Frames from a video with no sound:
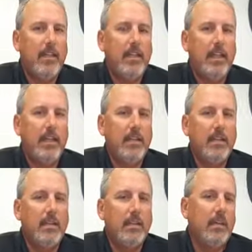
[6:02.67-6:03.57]

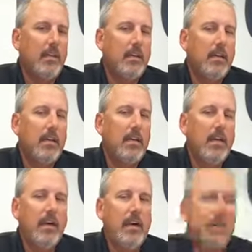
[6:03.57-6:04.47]
then
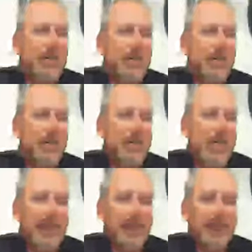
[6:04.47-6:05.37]

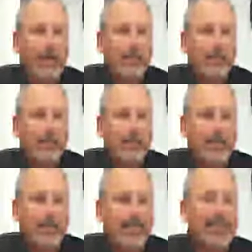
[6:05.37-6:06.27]
after that 30
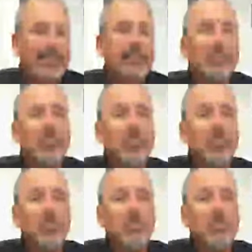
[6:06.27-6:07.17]
days, it is
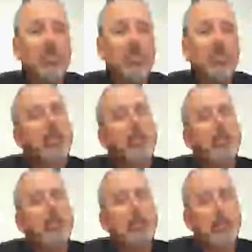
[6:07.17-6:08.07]
assumed that your
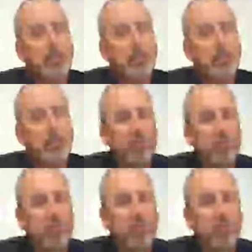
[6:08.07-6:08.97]
loan is approved.
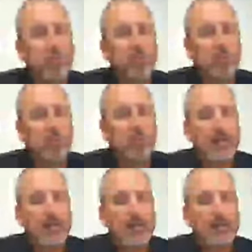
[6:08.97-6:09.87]
So your
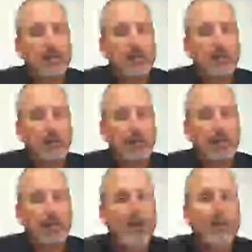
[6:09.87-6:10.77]
escrow is
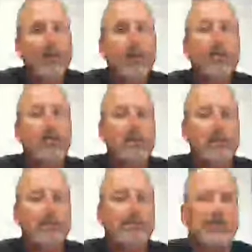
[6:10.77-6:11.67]
now at risk
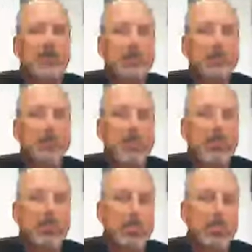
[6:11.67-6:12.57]
because it's assumed that
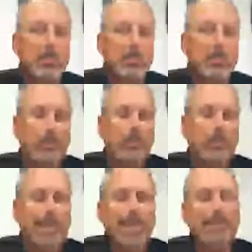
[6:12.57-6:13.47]
your loan is
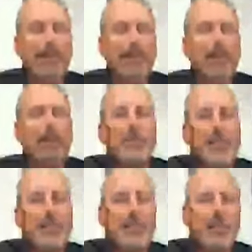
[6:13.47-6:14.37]
approved. Anytime up to
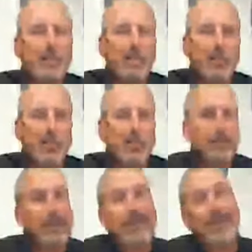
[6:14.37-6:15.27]
that 30 days, you can
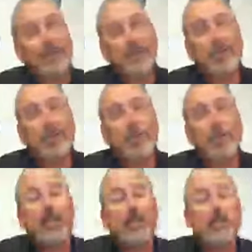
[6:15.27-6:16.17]
say, hey, I couldn't get
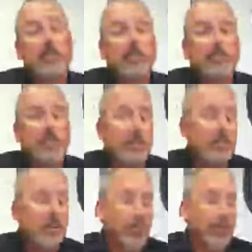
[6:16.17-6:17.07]
financing, and get your
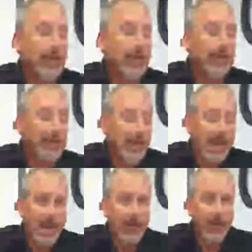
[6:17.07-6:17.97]
escrow back.
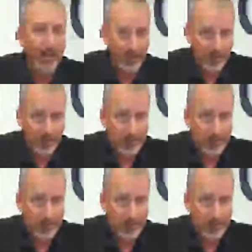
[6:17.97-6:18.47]
However,